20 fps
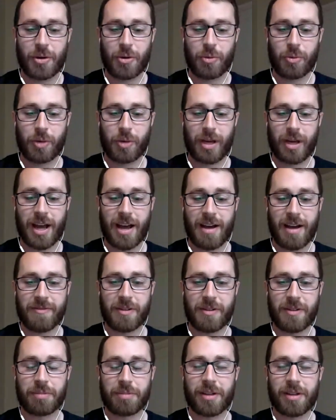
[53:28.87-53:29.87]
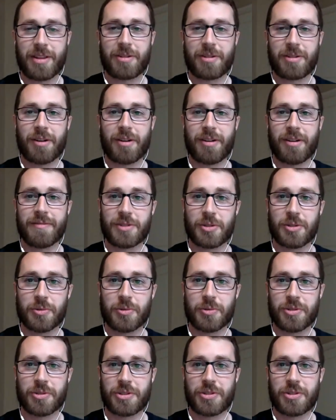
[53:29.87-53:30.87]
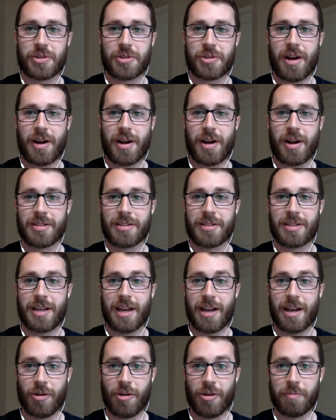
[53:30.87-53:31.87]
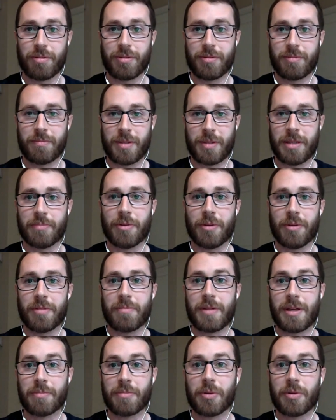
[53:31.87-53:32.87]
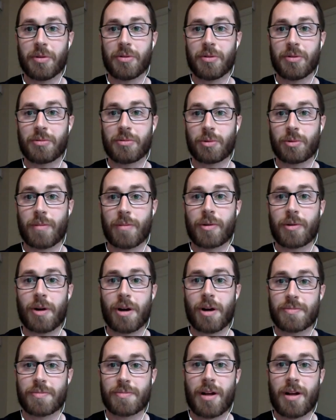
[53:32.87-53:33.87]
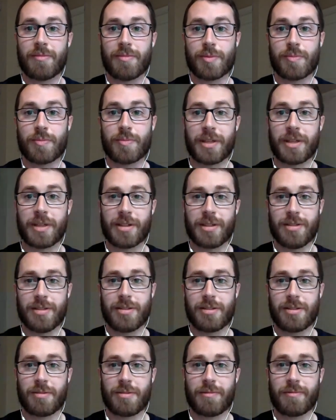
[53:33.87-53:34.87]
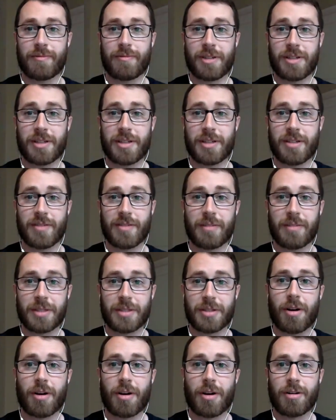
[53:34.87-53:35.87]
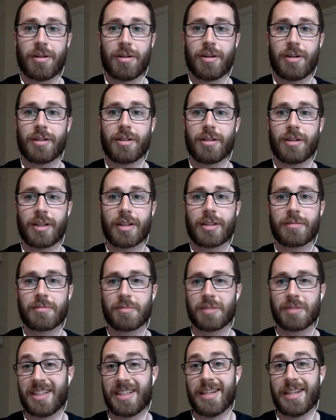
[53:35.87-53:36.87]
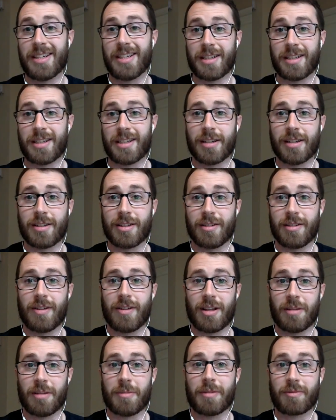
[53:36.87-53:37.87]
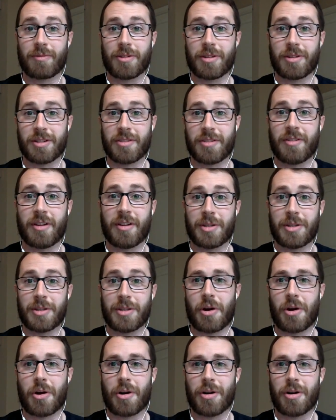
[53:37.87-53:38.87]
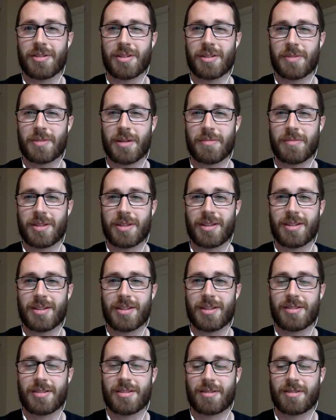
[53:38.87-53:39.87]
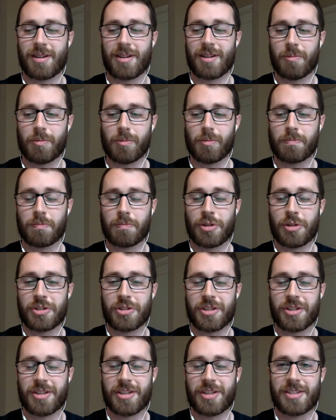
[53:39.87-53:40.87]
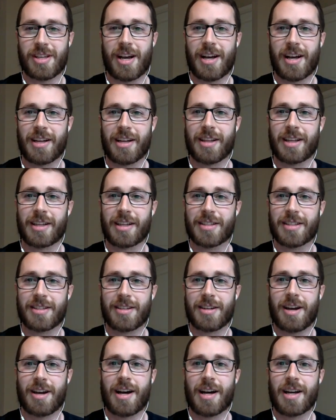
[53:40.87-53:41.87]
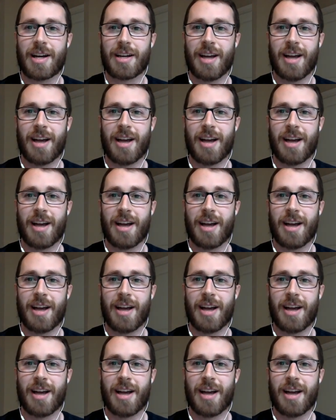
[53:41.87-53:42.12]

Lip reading: We have a plethora of tools to try to help people, and people will come across problems because front-end development is hard. Like any kind of development, front-end development is hard, and sometimes it gets kind of pushed to the side like it's not.